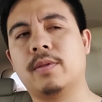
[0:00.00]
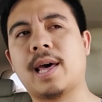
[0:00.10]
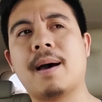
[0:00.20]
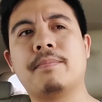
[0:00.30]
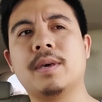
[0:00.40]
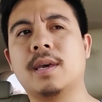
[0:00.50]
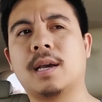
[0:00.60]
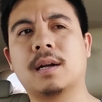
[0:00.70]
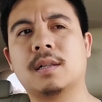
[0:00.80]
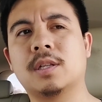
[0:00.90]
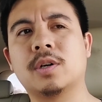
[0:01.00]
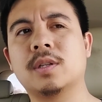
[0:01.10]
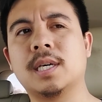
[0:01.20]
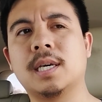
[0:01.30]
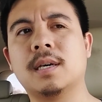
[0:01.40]
That being
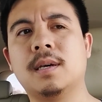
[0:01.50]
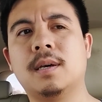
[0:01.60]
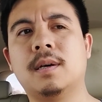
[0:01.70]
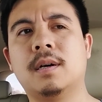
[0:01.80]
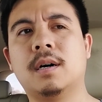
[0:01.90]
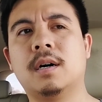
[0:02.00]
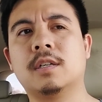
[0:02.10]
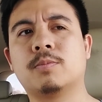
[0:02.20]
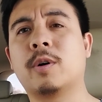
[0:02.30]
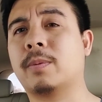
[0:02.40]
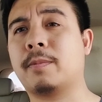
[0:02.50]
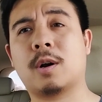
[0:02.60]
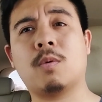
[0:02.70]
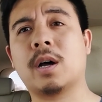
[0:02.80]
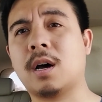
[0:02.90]
clearly, smoking
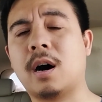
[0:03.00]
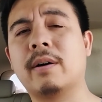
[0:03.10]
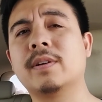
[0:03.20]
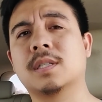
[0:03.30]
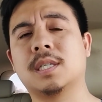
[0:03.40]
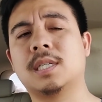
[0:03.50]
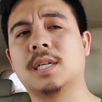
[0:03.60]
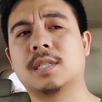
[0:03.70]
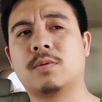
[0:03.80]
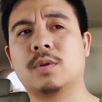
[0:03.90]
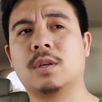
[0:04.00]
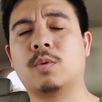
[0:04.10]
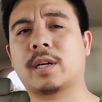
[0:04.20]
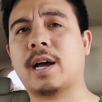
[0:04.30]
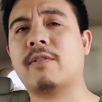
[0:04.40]
marijuana obviously doesn't really
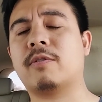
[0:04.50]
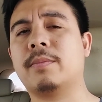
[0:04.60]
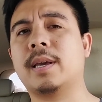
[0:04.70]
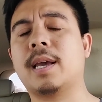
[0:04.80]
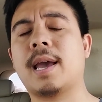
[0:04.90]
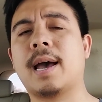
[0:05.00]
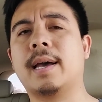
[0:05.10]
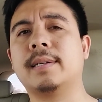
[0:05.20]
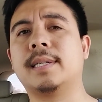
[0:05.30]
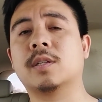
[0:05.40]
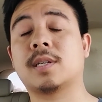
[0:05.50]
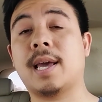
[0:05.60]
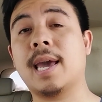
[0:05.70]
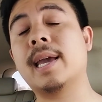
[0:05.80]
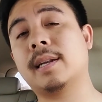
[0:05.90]
work out for me, and Delta
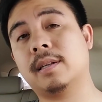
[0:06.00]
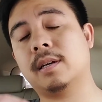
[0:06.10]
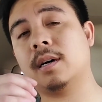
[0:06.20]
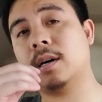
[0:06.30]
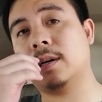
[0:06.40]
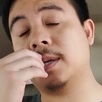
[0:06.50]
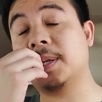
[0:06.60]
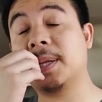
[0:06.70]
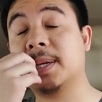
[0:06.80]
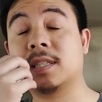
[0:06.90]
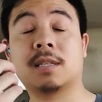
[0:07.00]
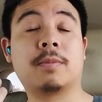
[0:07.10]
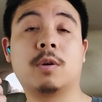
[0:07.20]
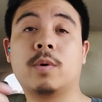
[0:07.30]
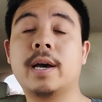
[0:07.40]
8 in a
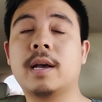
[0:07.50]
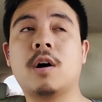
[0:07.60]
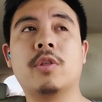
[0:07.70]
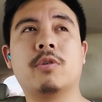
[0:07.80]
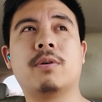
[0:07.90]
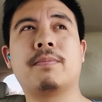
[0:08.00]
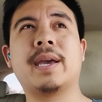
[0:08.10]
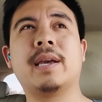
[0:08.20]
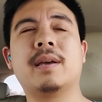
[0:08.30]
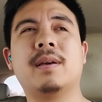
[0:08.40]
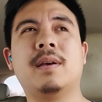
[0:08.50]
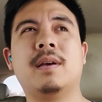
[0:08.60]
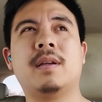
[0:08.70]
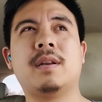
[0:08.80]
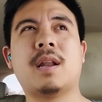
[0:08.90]
similar way, although it may
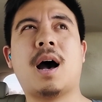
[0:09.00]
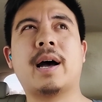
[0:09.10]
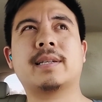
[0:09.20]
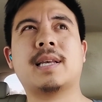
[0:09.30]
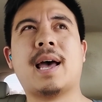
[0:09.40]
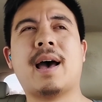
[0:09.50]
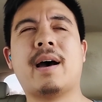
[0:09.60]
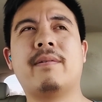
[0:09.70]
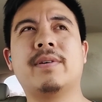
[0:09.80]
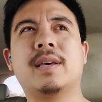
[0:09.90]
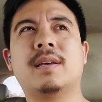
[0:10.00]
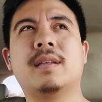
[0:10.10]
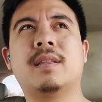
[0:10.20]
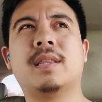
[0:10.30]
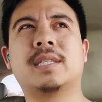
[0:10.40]
not have
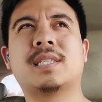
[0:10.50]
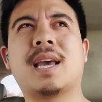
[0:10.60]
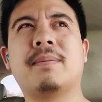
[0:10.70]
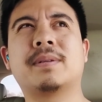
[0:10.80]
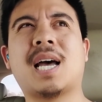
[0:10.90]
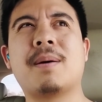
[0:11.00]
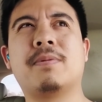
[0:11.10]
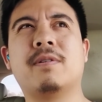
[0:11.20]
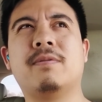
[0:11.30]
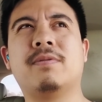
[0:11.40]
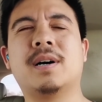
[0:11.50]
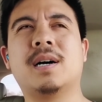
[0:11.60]
the same type of